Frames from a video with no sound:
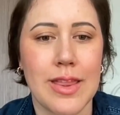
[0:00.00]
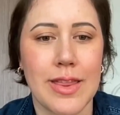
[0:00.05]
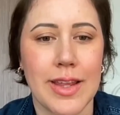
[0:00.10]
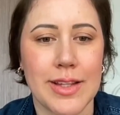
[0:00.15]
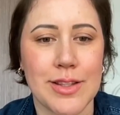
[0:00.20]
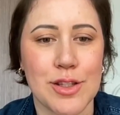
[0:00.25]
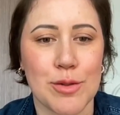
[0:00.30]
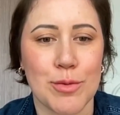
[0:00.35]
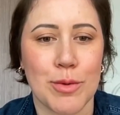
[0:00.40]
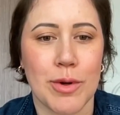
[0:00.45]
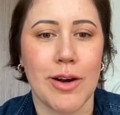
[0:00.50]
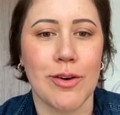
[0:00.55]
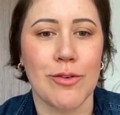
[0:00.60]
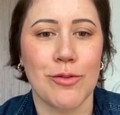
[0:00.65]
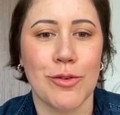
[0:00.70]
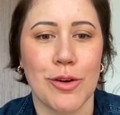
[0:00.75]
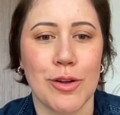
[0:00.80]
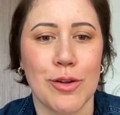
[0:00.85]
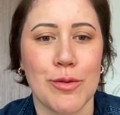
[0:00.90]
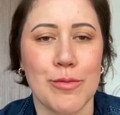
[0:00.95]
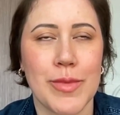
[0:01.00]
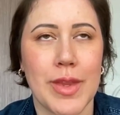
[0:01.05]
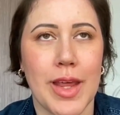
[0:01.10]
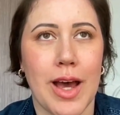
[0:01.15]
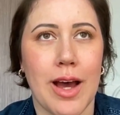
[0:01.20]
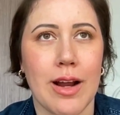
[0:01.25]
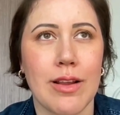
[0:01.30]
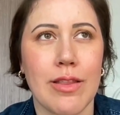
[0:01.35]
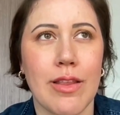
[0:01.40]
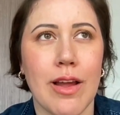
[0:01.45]
That's super helpful.
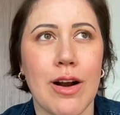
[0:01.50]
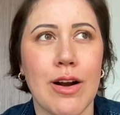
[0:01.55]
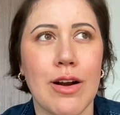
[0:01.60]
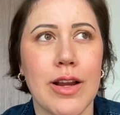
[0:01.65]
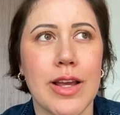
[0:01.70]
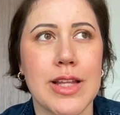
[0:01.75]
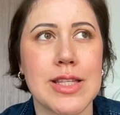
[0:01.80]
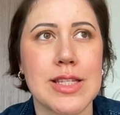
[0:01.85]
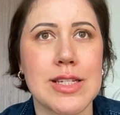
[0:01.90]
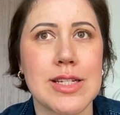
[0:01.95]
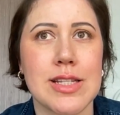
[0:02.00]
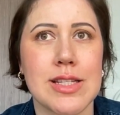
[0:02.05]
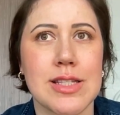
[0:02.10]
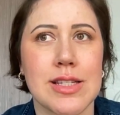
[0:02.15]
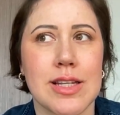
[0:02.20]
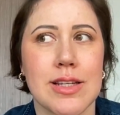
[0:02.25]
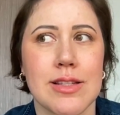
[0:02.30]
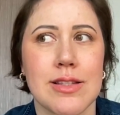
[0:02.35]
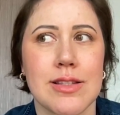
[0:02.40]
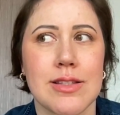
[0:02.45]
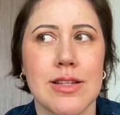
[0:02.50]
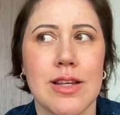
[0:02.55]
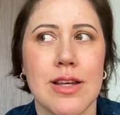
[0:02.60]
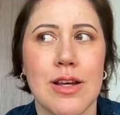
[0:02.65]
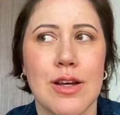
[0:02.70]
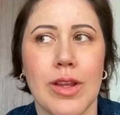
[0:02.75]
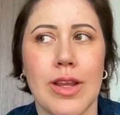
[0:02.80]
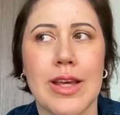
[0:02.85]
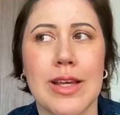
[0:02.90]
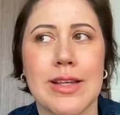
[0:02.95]
Are there instances,
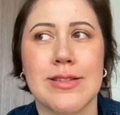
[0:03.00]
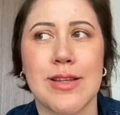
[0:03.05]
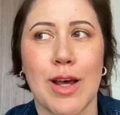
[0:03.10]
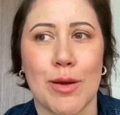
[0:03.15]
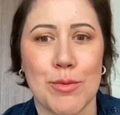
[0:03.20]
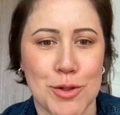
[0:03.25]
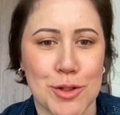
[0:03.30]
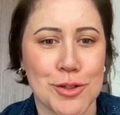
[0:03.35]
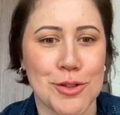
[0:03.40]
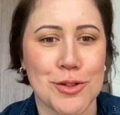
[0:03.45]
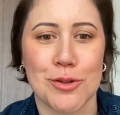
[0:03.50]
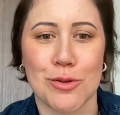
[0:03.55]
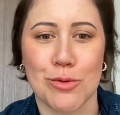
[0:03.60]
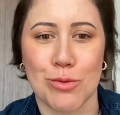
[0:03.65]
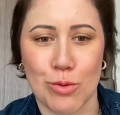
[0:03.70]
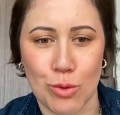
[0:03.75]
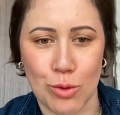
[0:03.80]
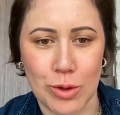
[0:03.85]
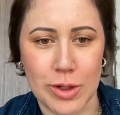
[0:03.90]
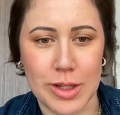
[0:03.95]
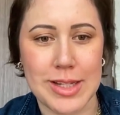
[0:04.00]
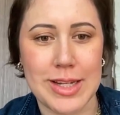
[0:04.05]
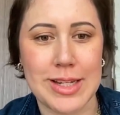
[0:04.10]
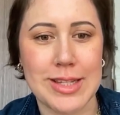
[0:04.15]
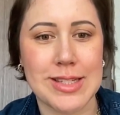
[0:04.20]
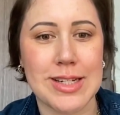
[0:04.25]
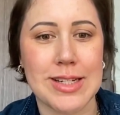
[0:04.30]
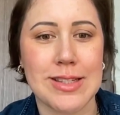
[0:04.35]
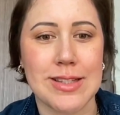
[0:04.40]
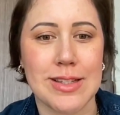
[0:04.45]
exemptions to the rule,
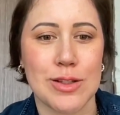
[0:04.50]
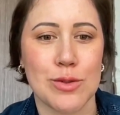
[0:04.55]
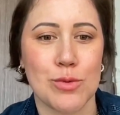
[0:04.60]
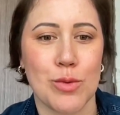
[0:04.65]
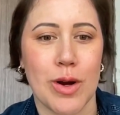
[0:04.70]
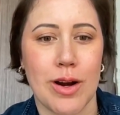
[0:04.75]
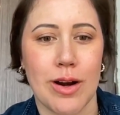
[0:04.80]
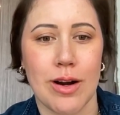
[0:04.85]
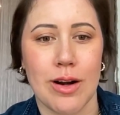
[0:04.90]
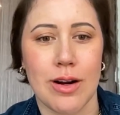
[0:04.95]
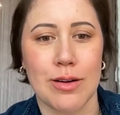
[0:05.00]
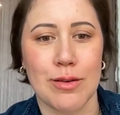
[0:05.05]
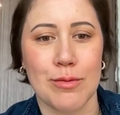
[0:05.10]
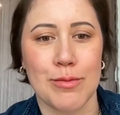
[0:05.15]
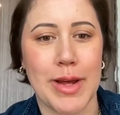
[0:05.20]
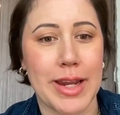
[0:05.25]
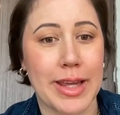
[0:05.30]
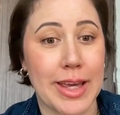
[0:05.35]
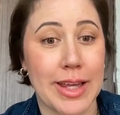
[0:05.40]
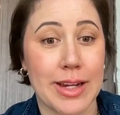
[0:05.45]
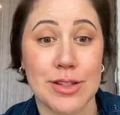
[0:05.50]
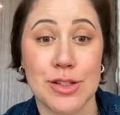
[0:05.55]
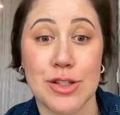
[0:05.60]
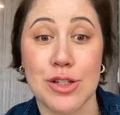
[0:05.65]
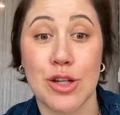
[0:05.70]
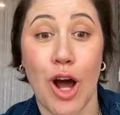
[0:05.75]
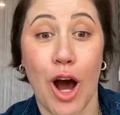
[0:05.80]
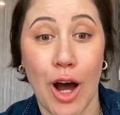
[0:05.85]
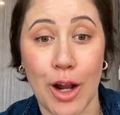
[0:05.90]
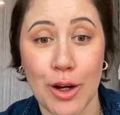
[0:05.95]
instances where Medicaid is
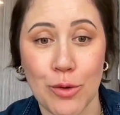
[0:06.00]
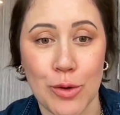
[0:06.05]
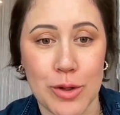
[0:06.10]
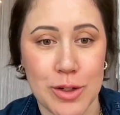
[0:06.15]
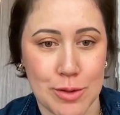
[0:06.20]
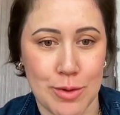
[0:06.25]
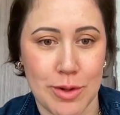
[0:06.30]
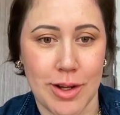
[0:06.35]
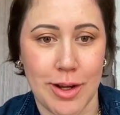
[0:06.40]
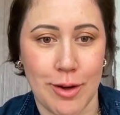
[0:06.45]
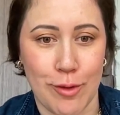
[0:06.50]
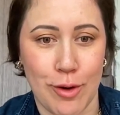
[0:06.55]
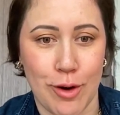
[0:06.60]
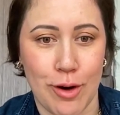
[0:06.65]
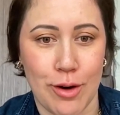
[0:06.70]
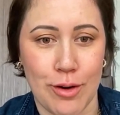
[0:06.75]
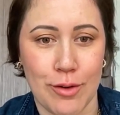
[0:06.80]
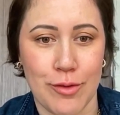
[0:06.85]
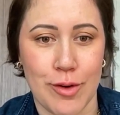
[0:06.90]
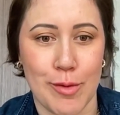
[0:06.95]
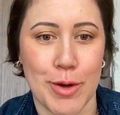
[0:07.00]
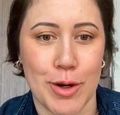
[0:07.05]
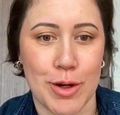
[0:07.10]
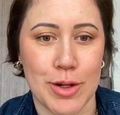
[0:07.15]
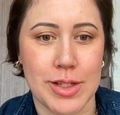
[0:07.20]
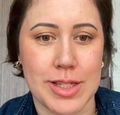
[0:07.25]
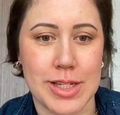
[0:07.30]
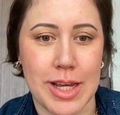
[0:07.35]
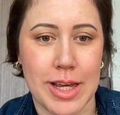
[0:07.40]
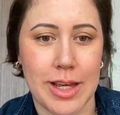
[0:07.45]
not going to recover from your
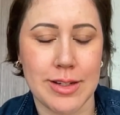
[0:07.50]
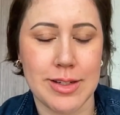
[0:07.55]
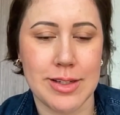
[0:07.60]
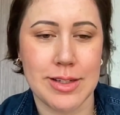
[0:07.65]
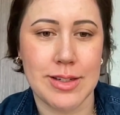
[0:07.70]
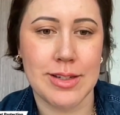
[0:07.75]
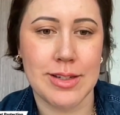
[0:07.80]
estate?